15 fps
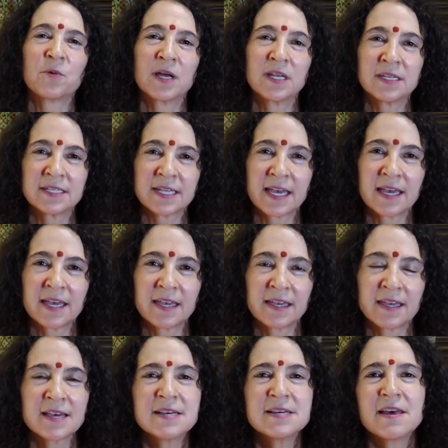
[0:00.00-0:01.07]
one
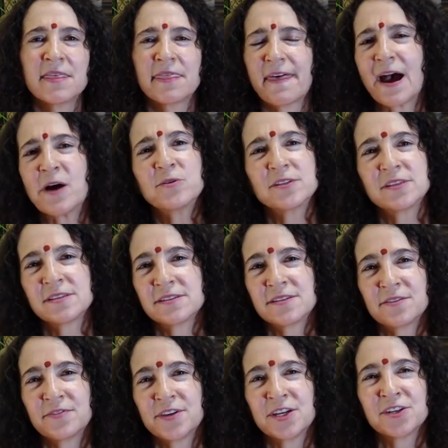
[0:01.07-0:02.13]
day, thousands
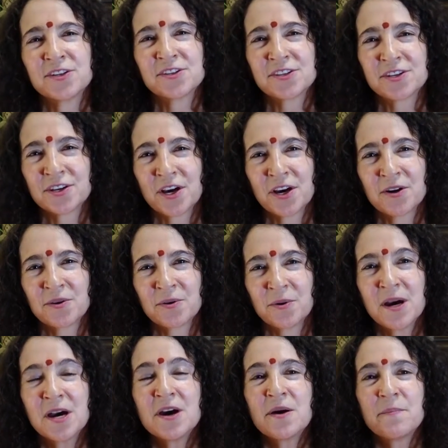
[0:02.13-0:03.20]
of years ago,
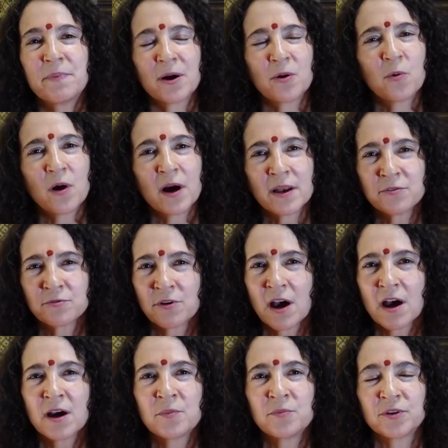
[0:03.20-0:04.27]
Bhagawan
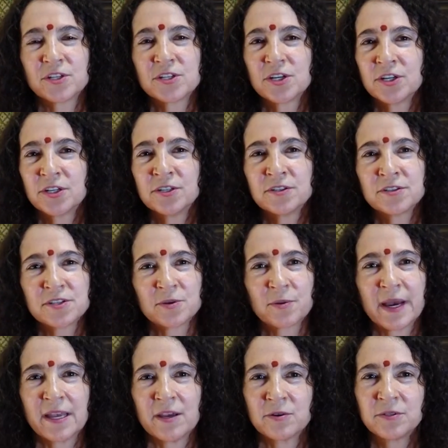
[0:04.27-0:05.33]
Ram returned to
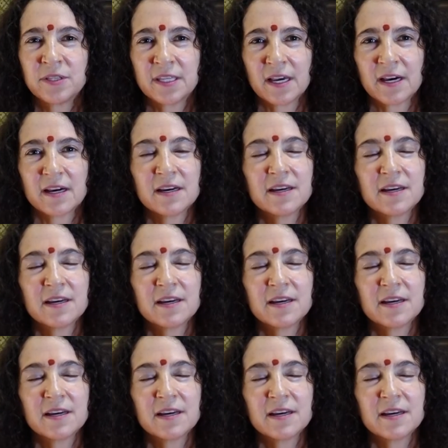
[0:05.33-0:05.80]
Ayodhya.